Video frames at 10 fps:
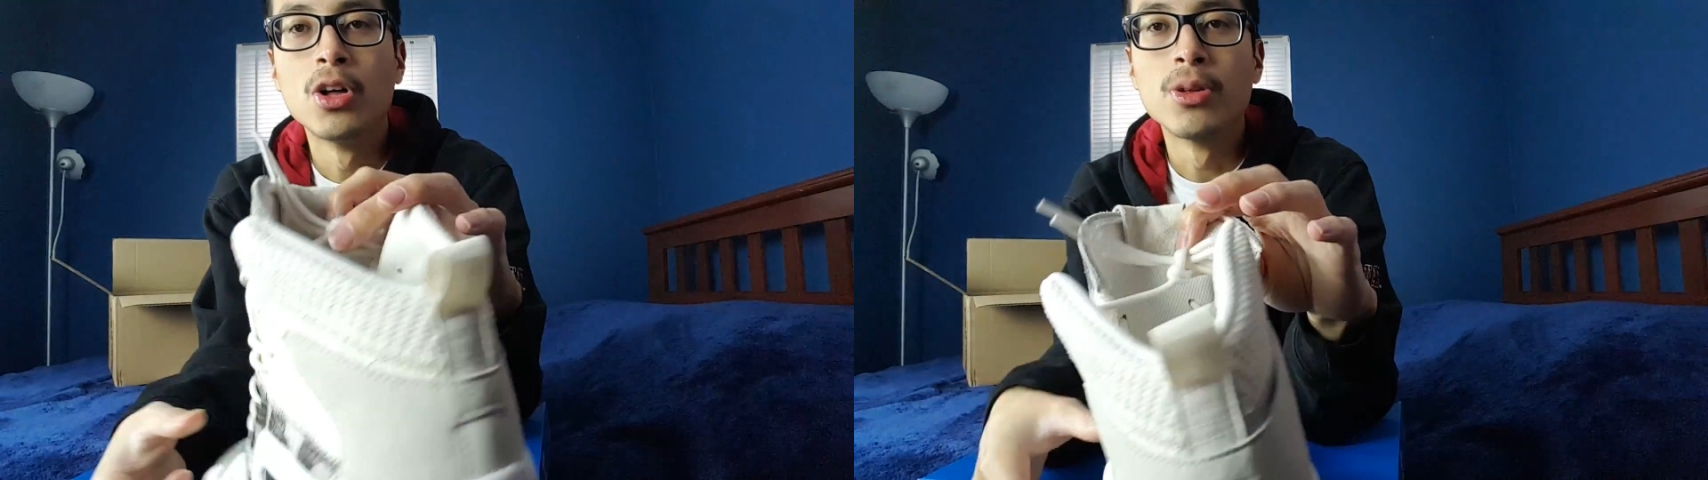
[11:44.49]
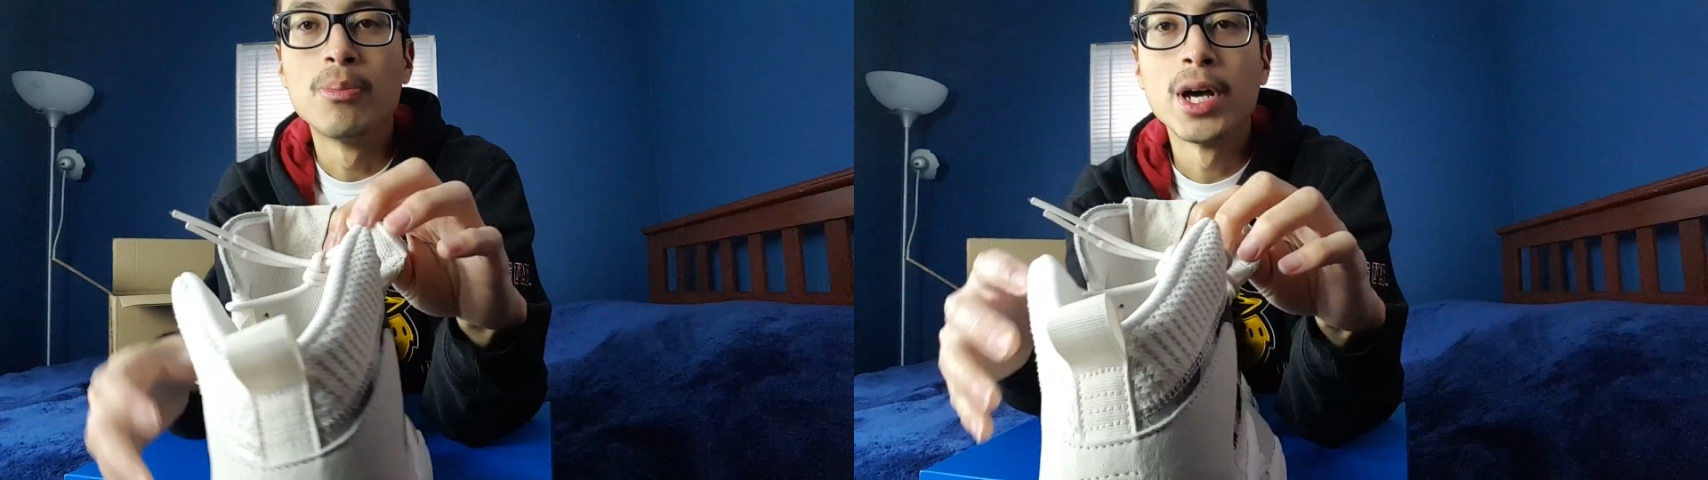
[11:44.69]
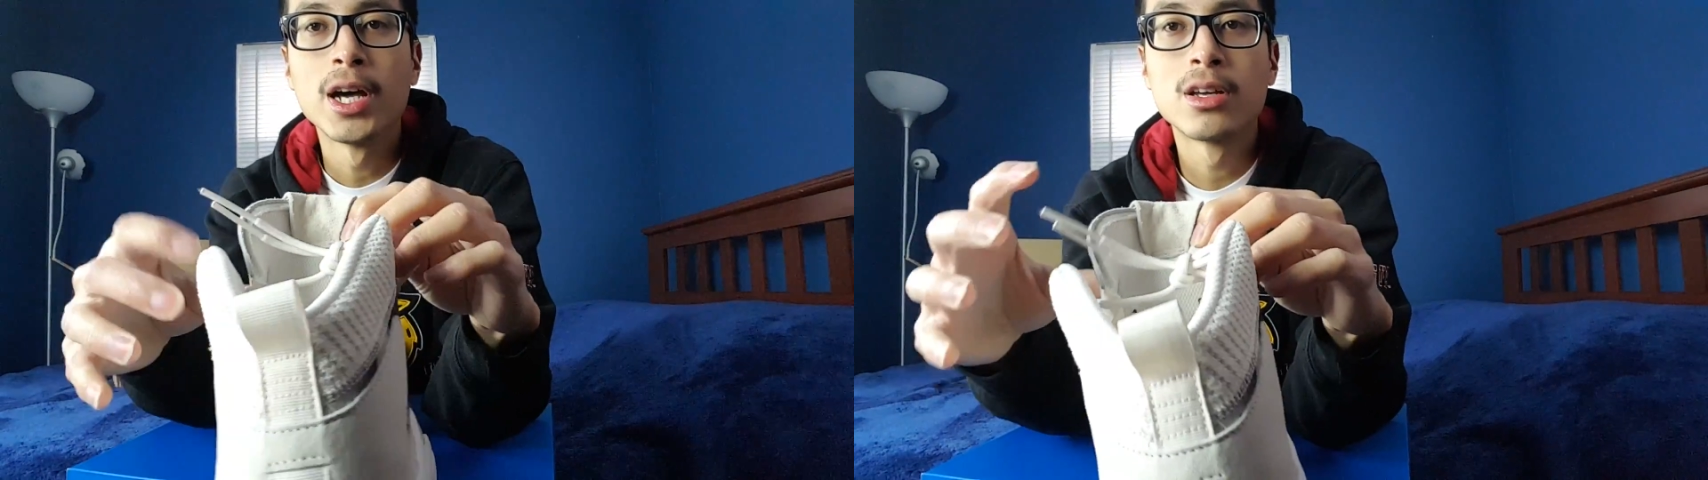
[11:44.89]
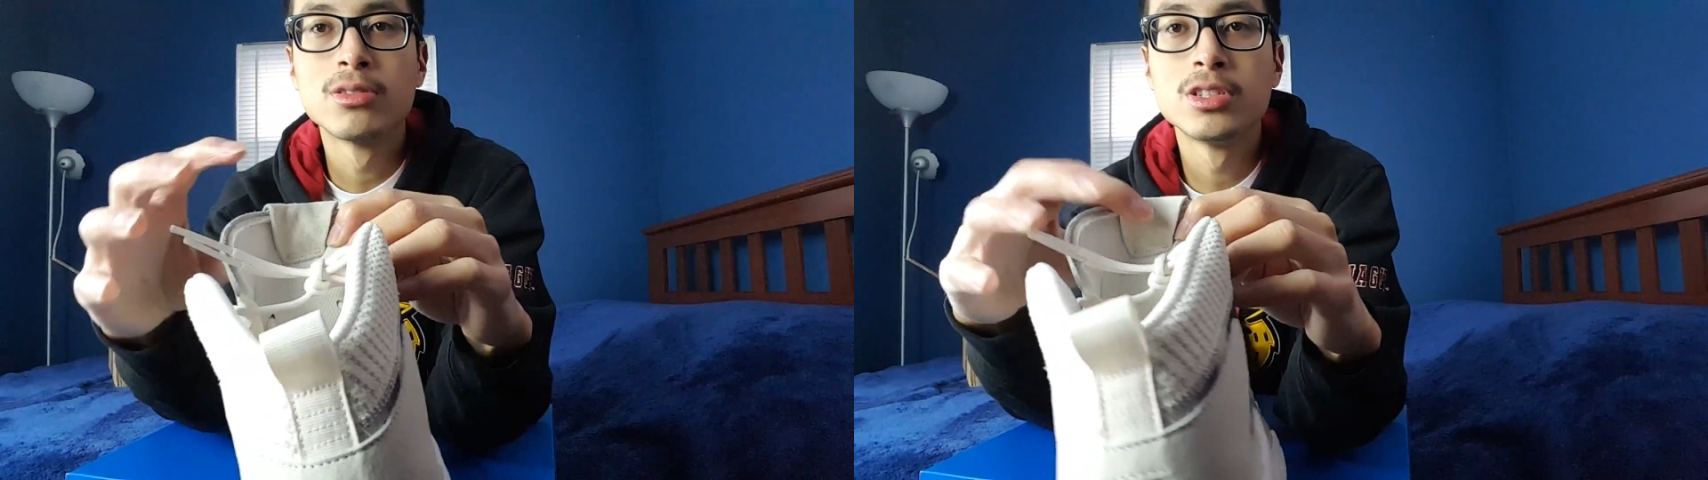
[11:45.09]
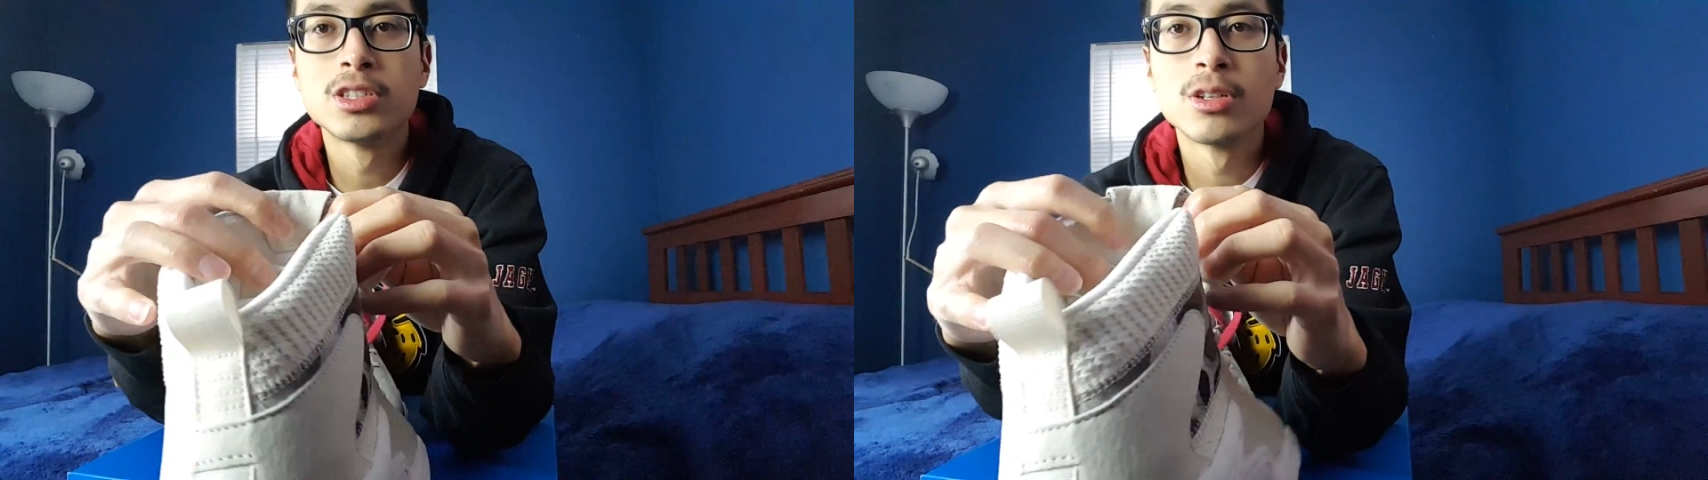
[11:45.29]
the back you
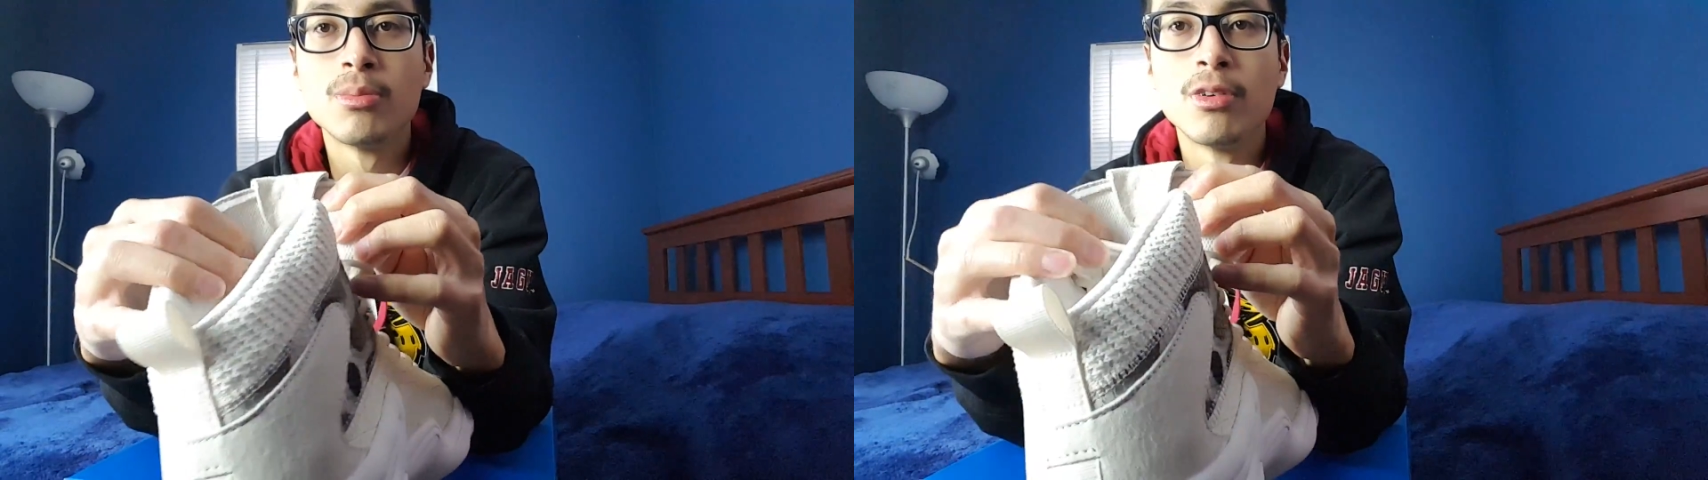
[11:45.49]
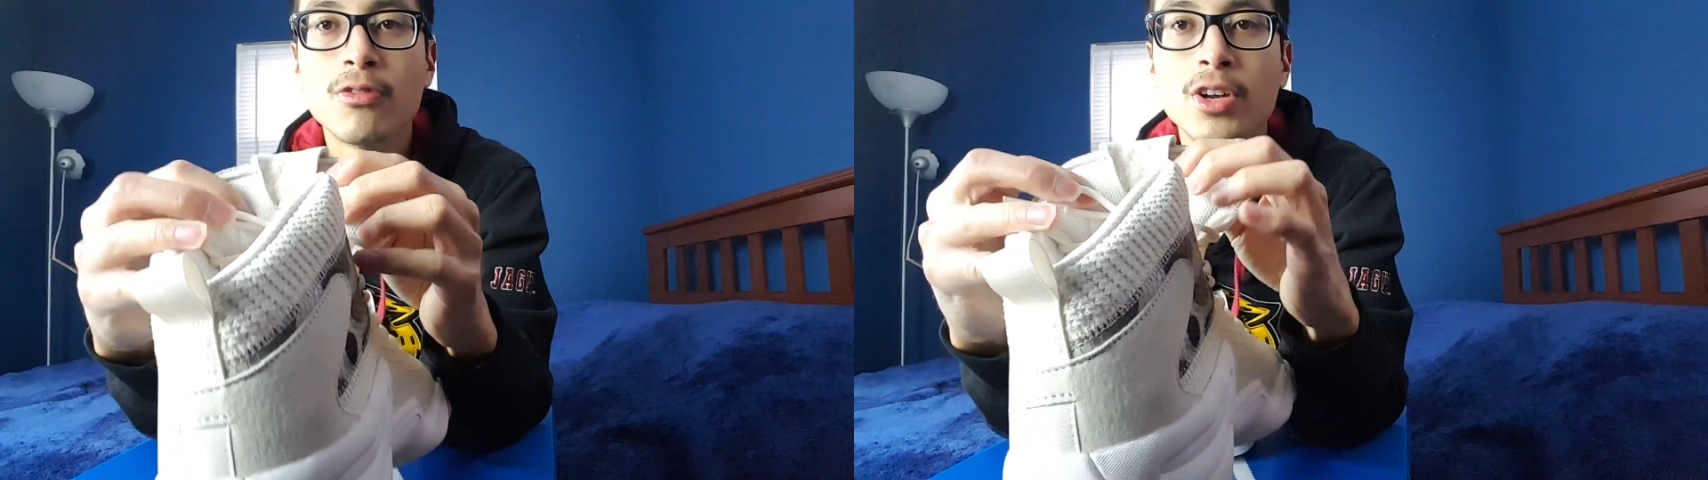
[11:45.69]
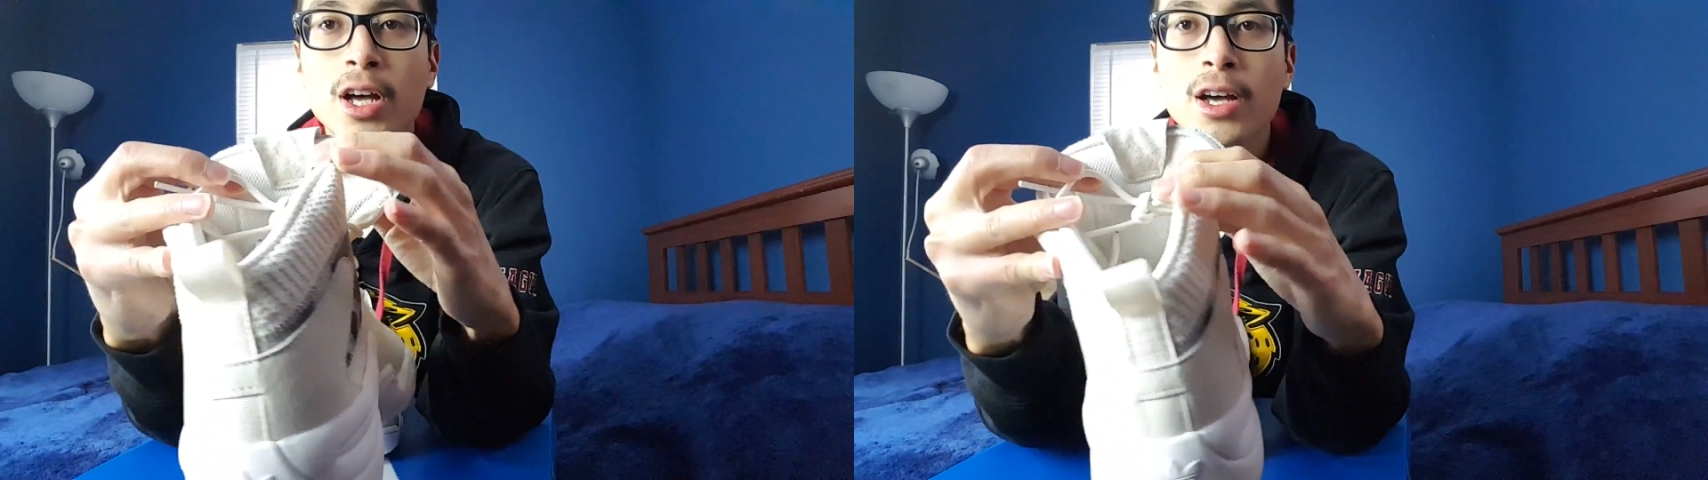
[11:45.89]
see some of